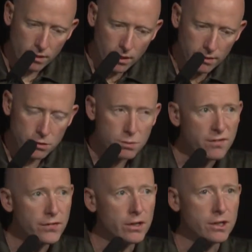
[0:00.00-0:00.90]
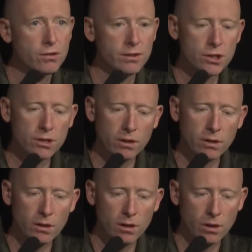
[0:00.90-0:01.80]
This was a fairly
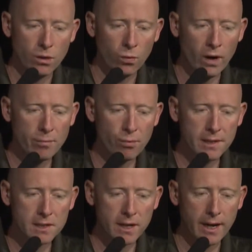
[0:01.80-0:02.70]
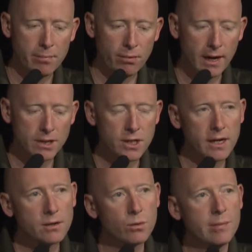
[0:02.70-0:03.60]
traditional web redesign
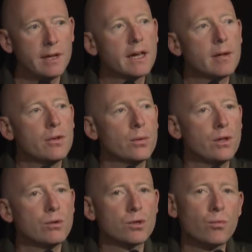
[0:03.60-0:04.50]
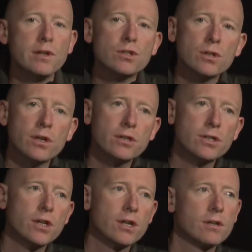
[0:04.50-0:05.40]
project. We began doing user
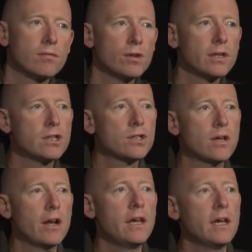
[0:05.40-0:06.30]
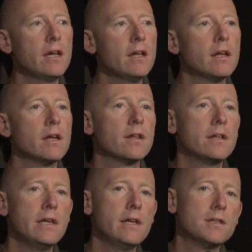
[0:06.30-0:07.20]
research, really studying the
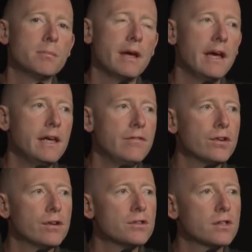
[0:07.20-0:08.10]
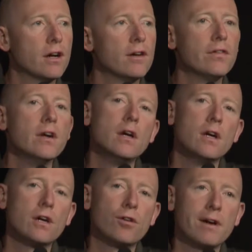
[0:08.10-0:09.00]
needs and behaviors of
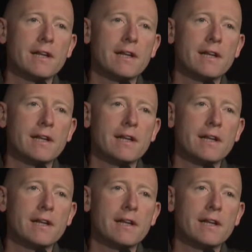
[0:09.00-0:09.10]
grant